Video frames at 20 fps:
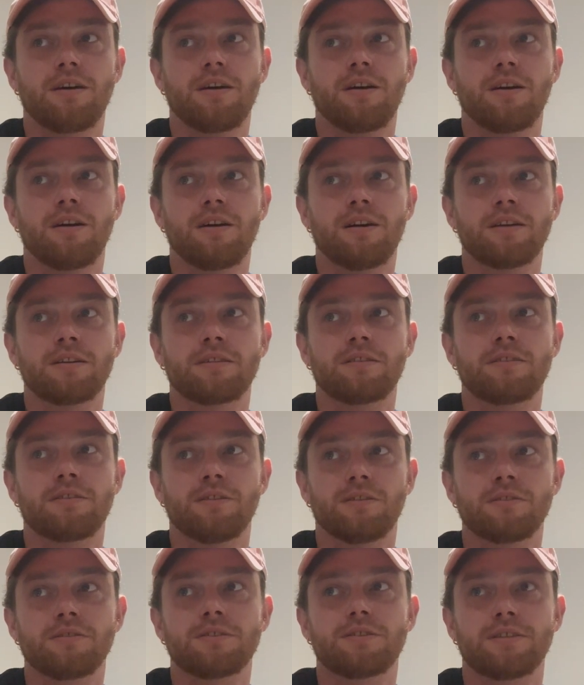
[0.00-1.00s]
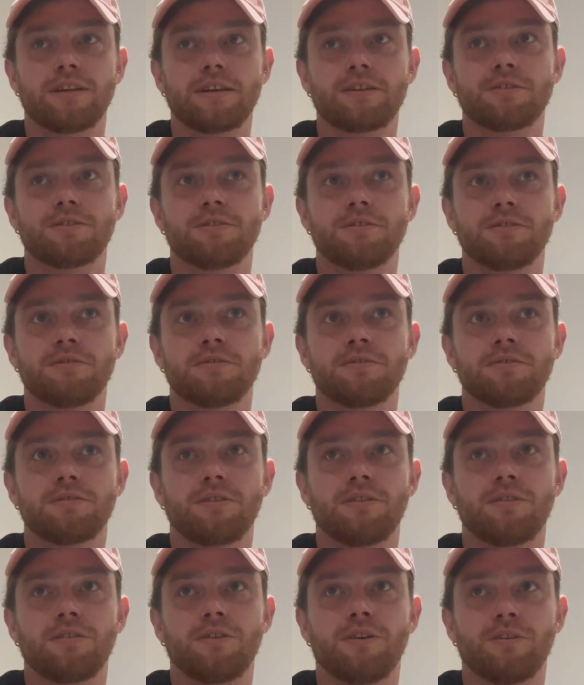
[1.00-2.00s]
I got sectioned
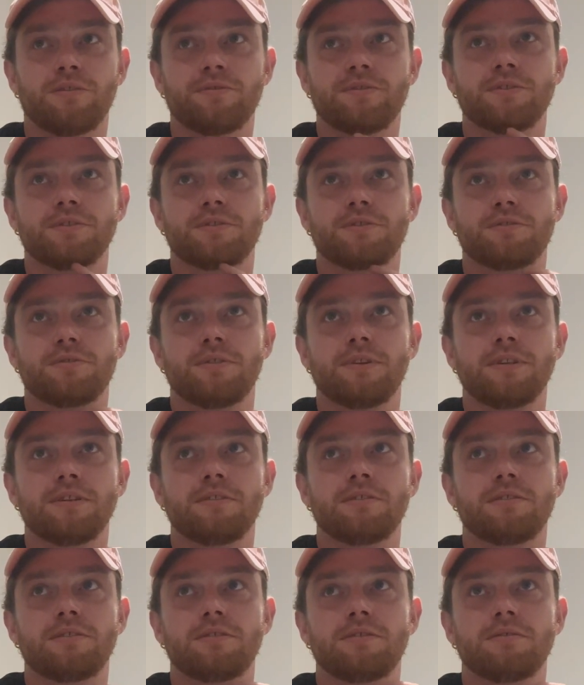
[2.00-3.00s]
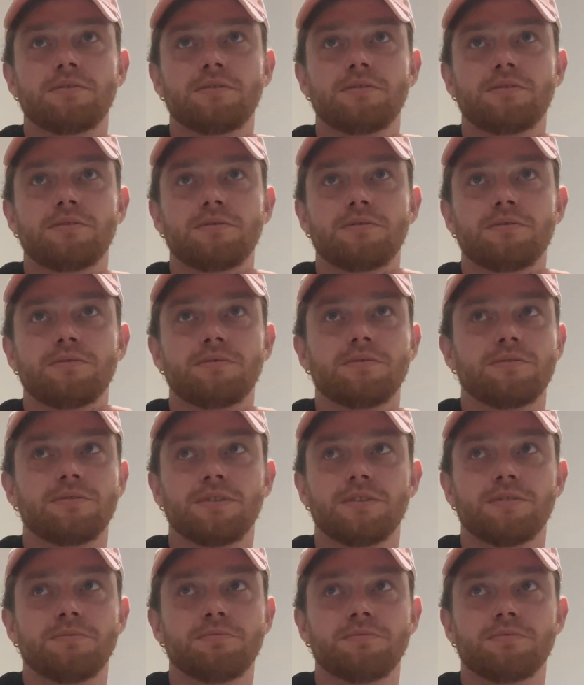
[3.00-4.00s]
off the streets
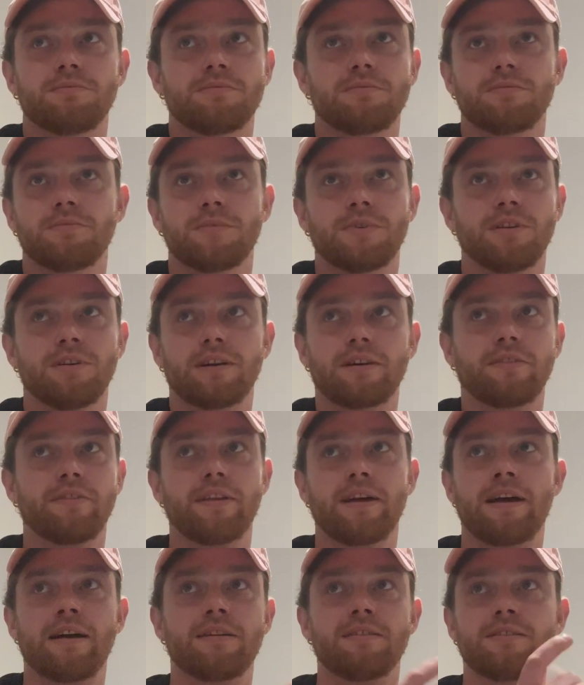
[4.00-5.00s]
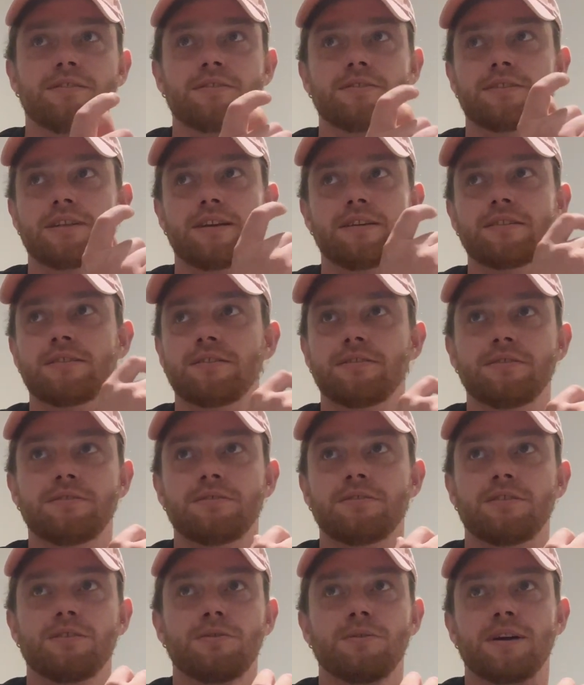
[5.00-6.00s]
like that, and
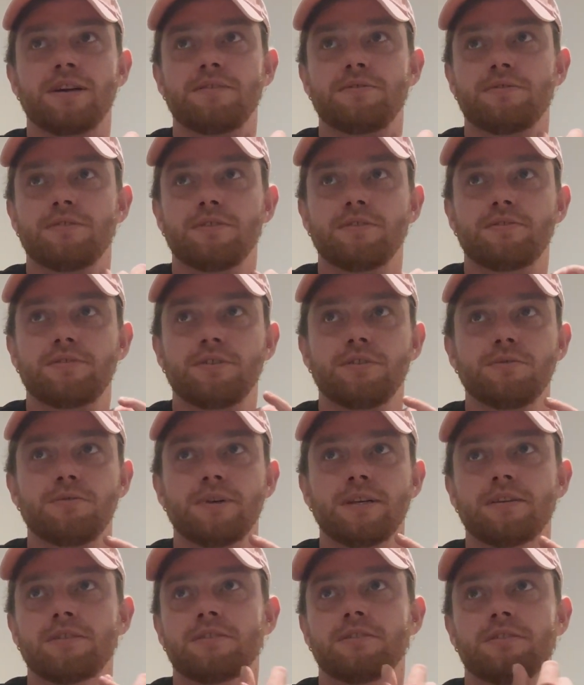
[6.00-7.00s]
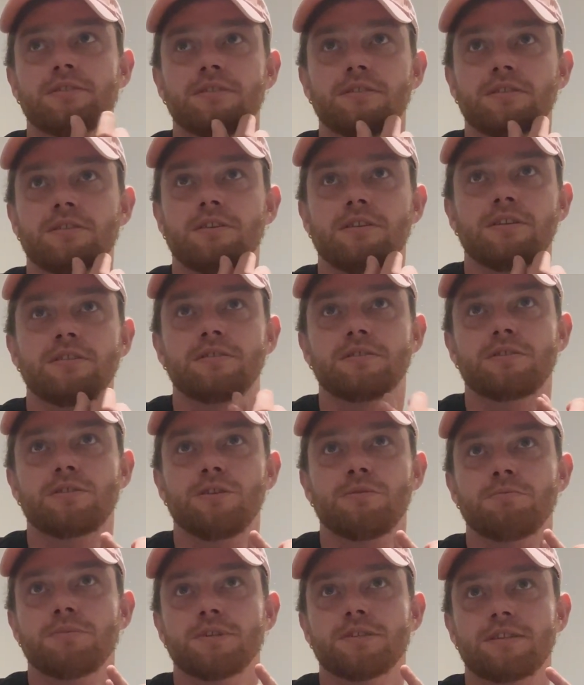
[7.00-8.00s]
taken away for a few weeks and kind of
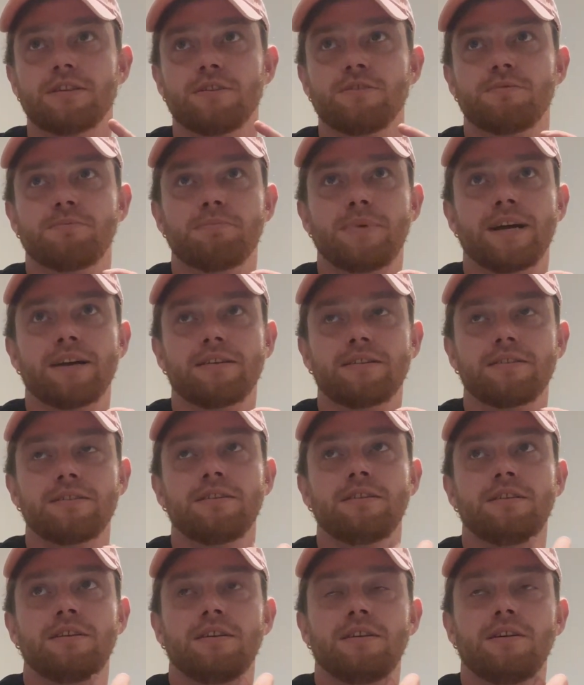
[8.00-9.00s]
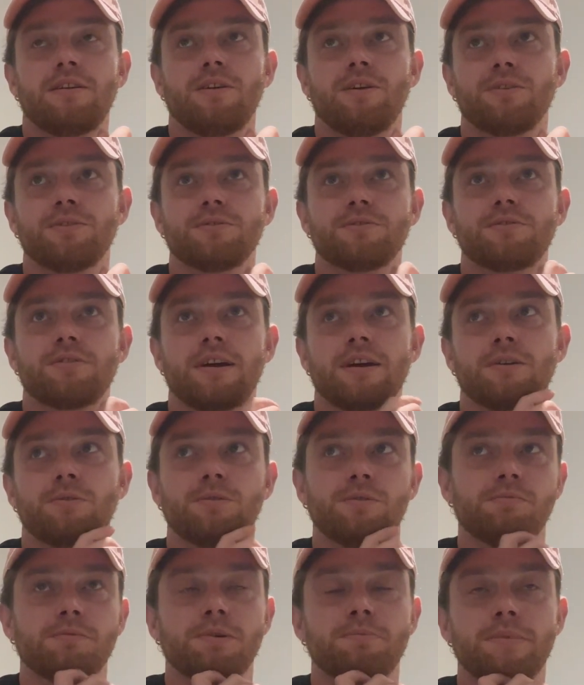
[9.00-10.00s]
got myself back on track
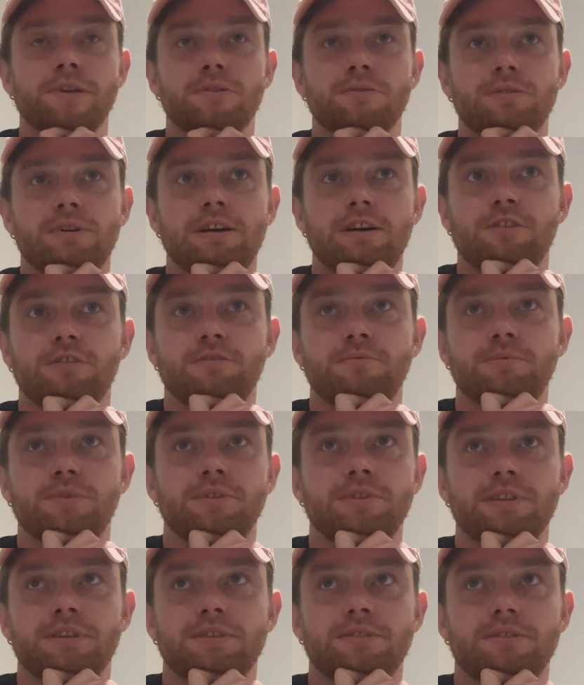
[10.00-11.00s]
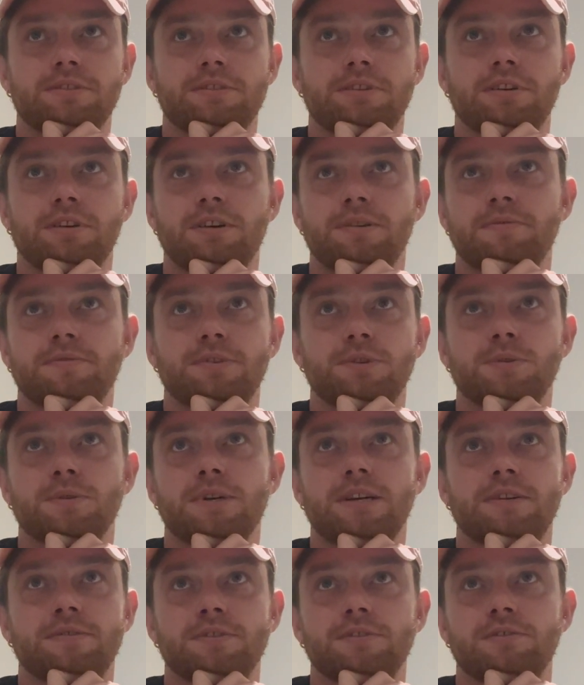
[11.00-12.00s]
with my mental health. But this time, for
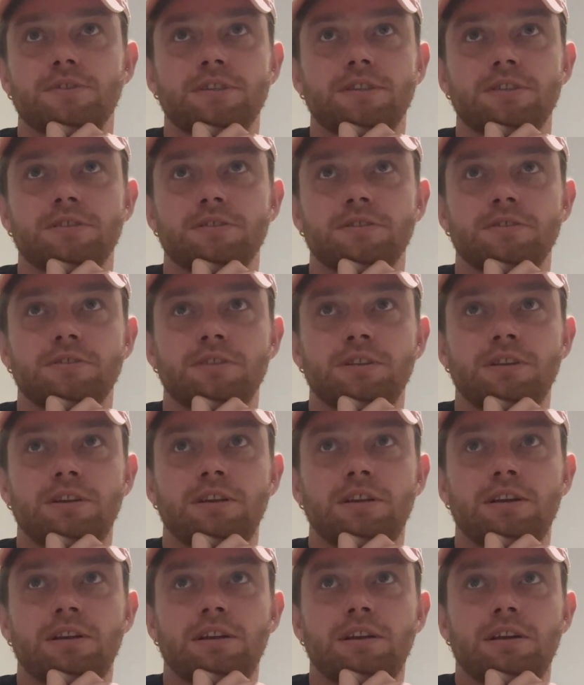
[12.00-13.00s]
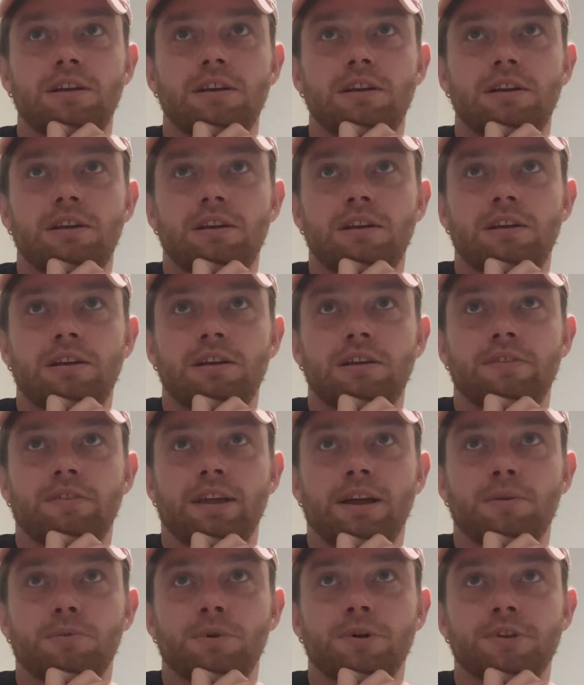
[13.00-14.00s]
whatever reason,
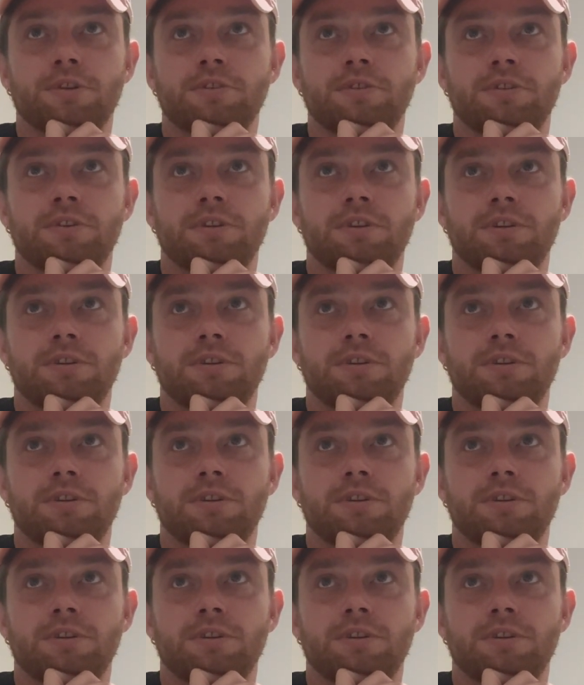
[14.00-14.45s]
they wouldn't.